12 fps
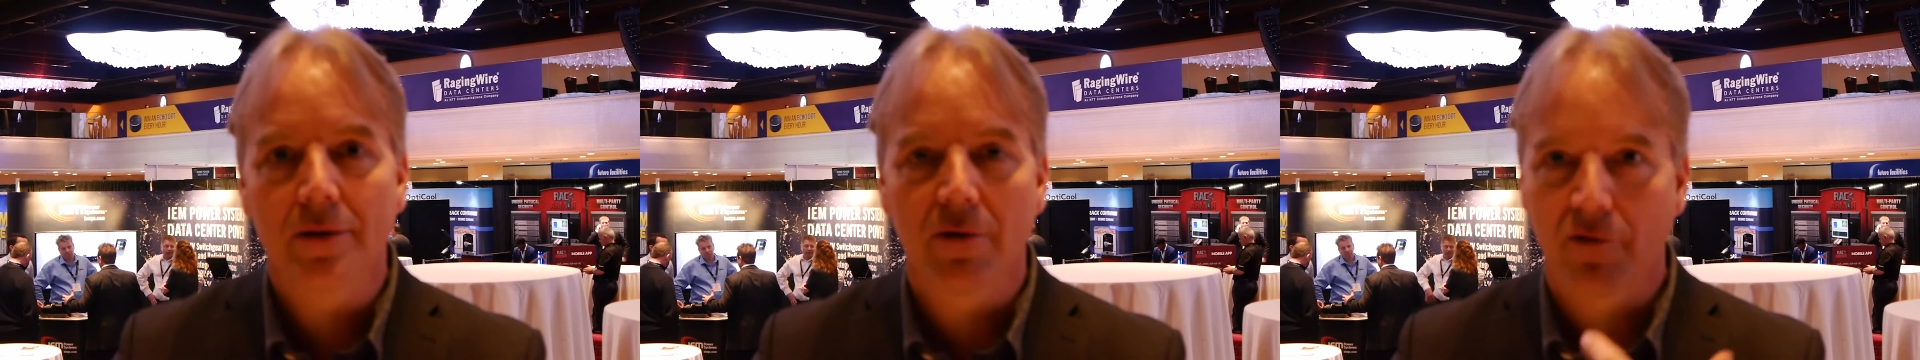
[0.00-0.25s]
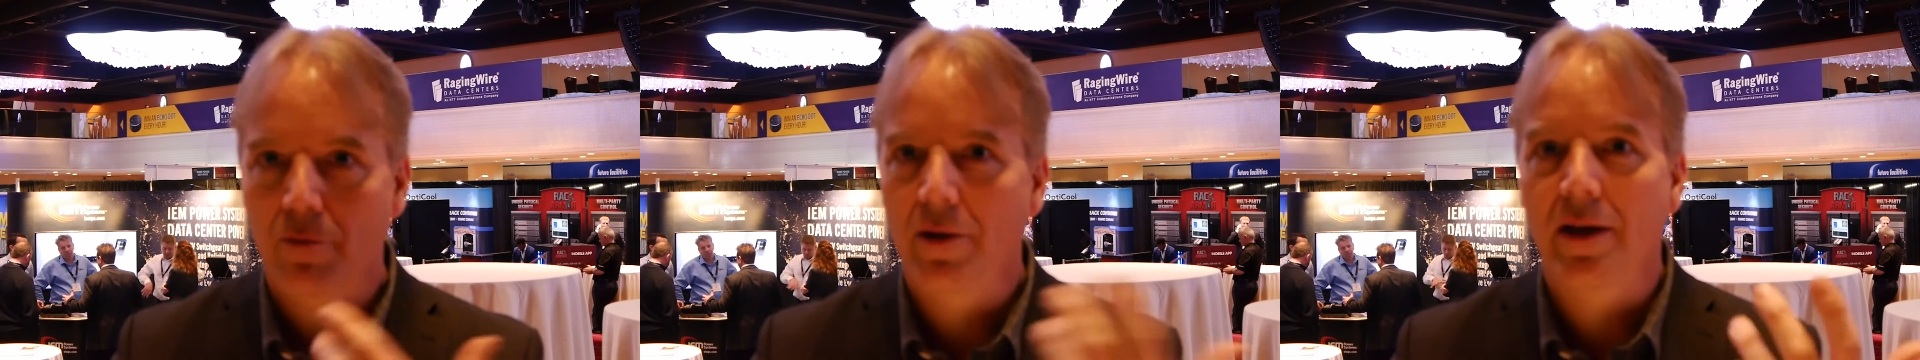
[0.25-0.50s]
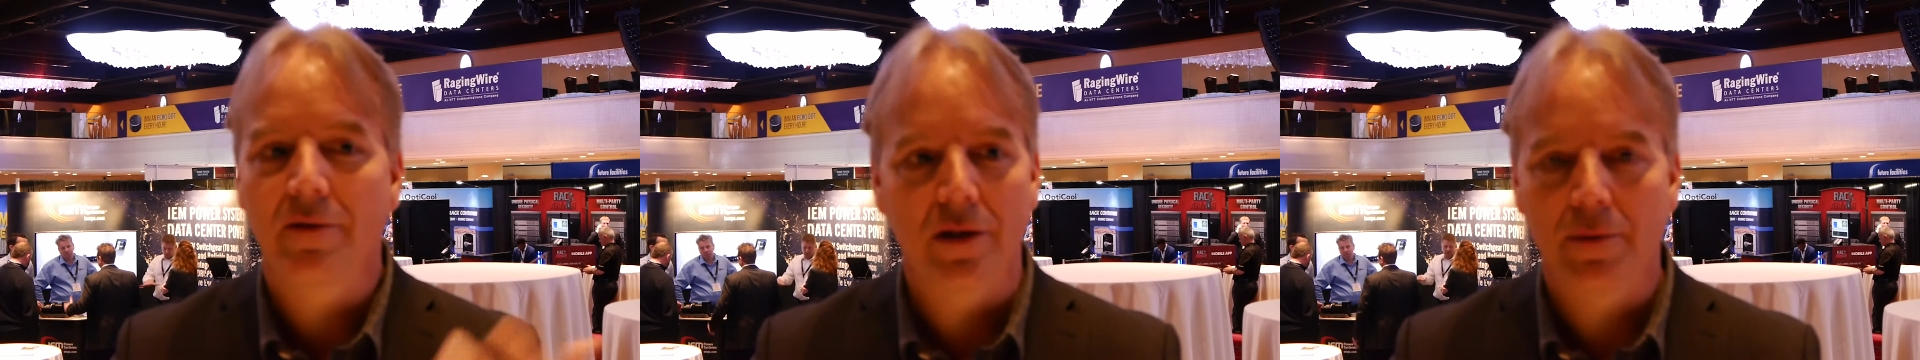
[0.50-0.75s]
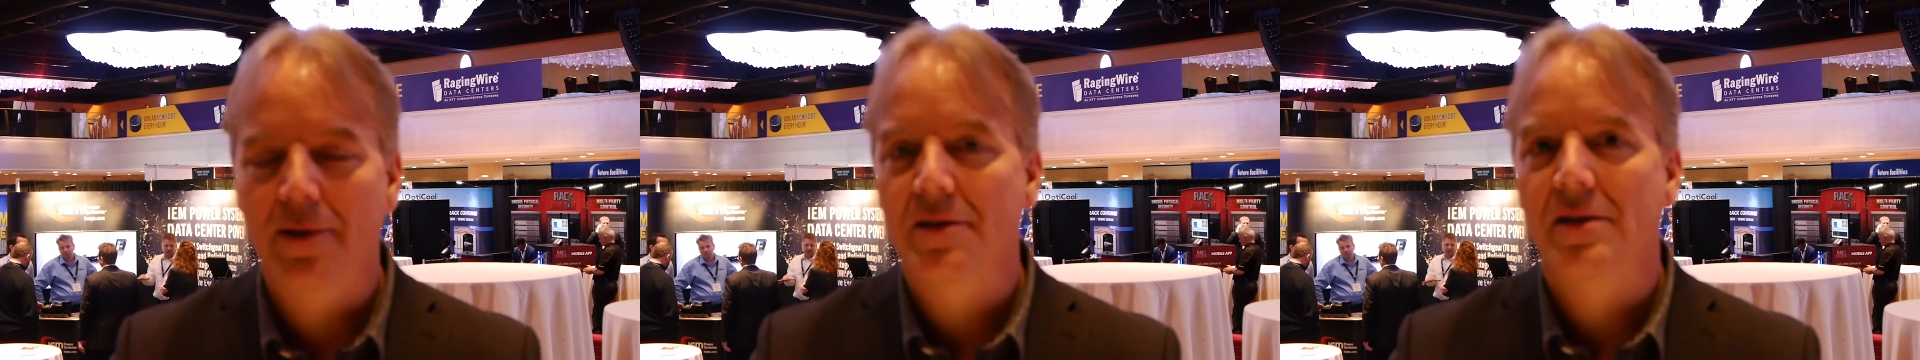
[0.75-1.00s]
So for me, I've
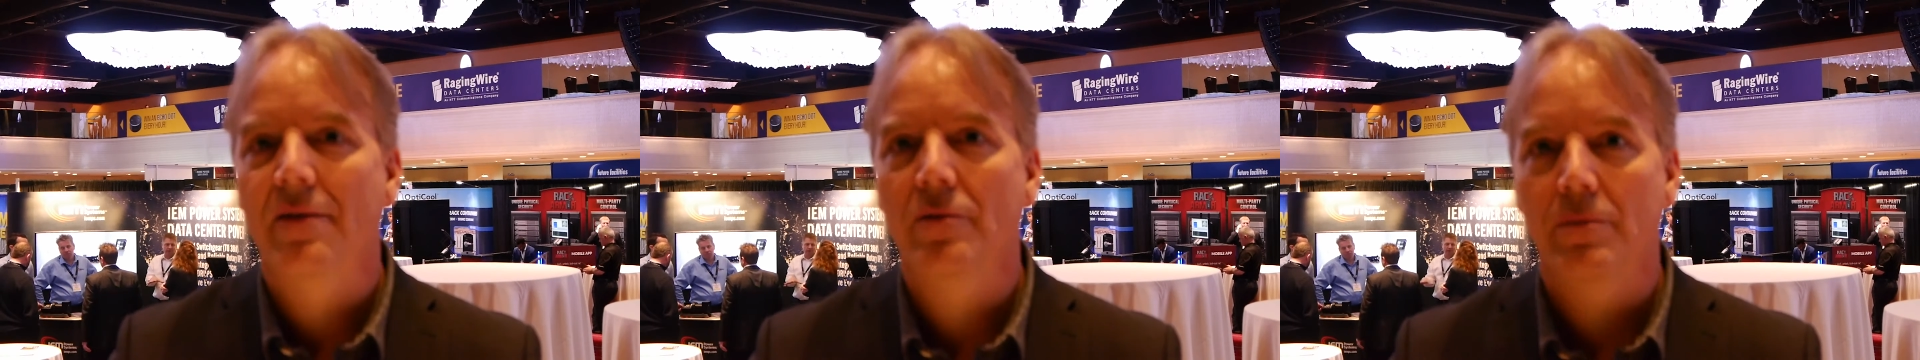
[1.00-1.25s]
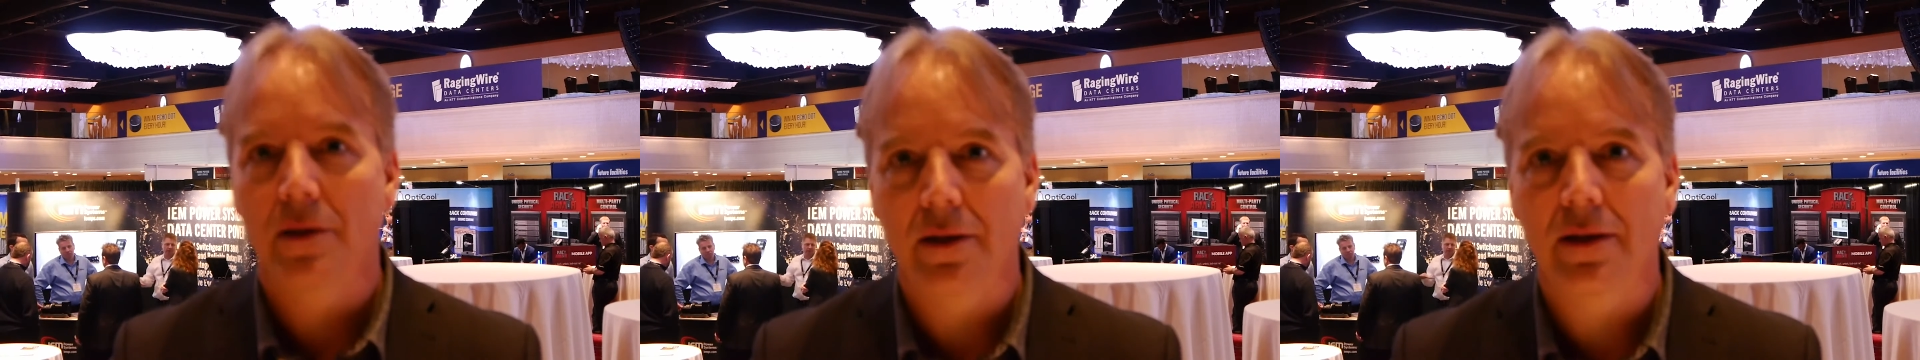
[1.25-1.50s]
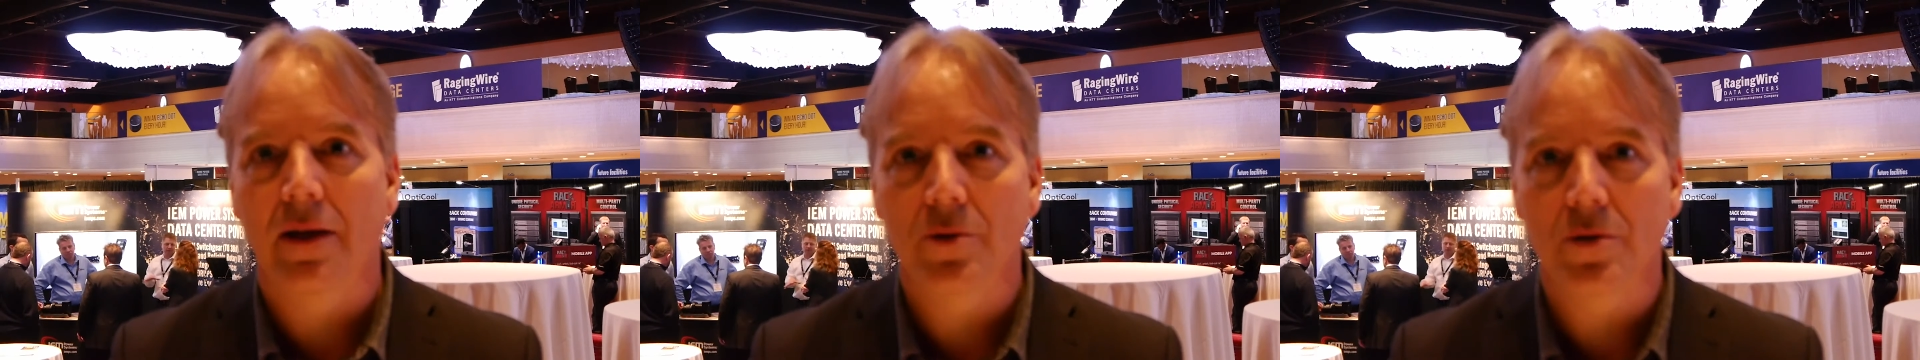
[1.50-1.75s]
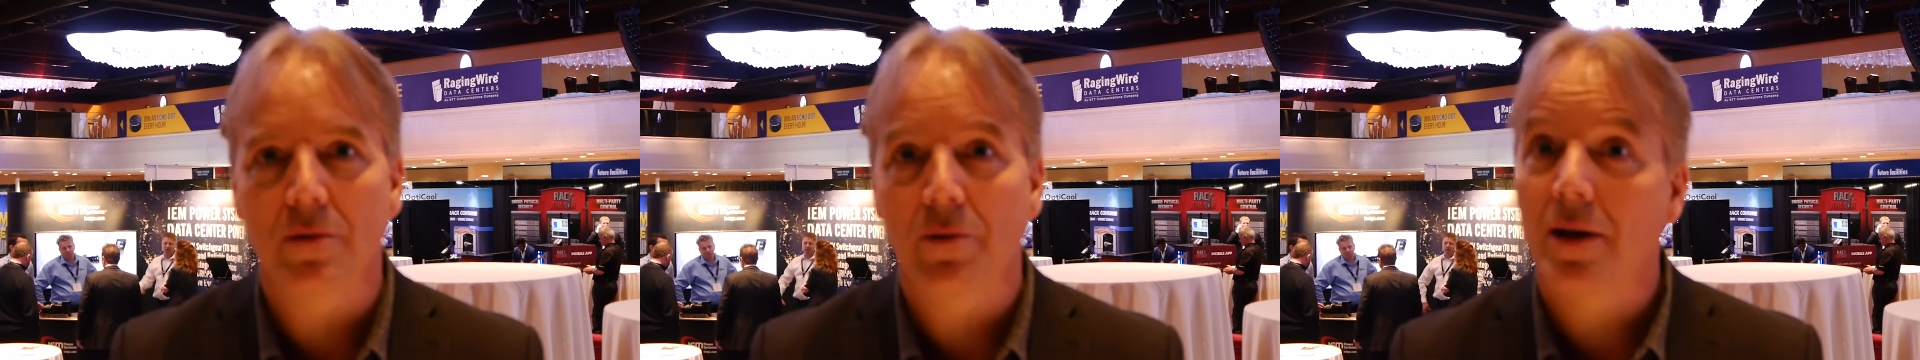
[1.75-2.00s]
done about $7 billion
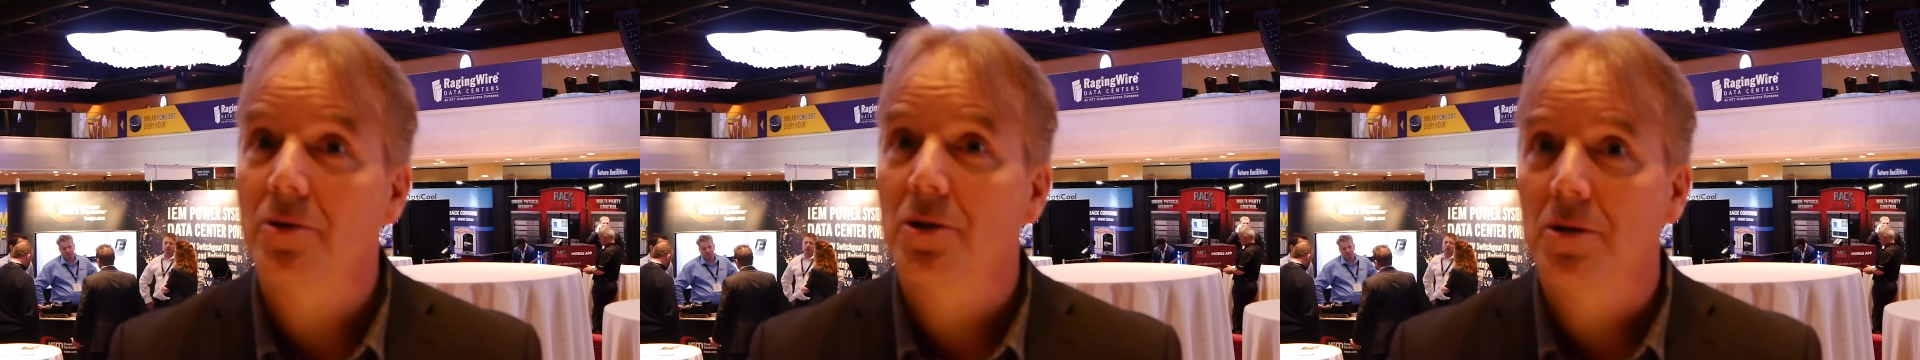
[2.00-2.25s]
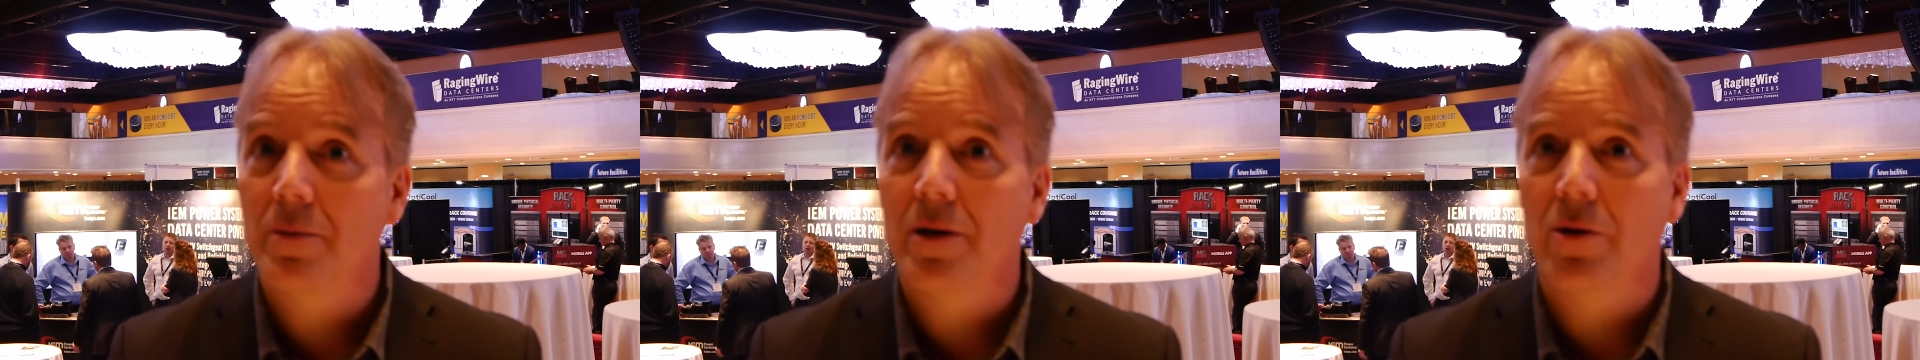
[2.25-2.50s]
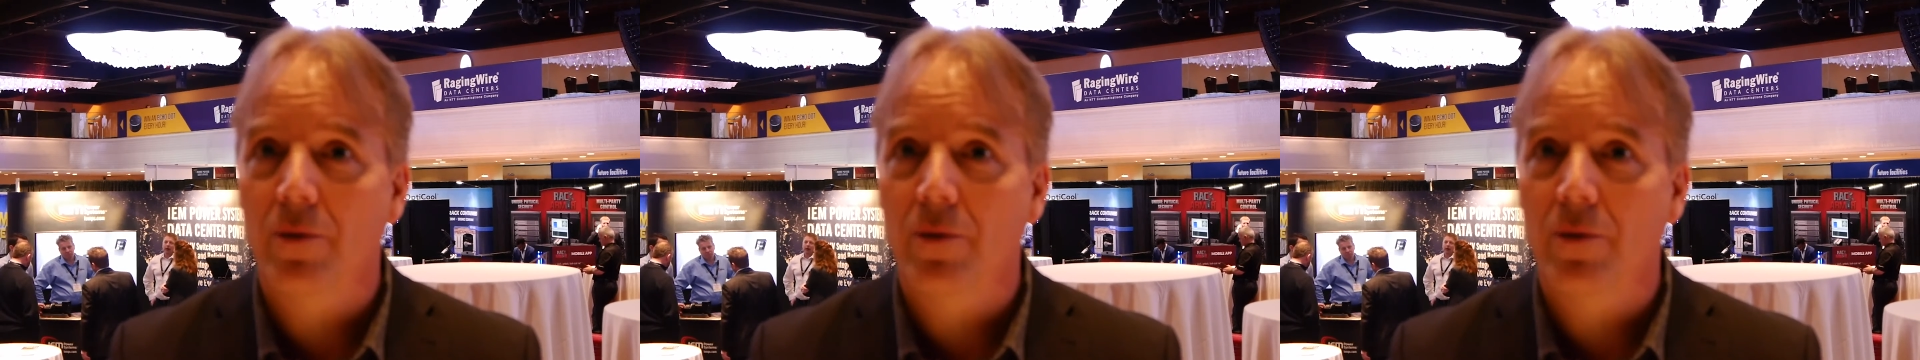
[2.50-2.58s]
worth of projects in my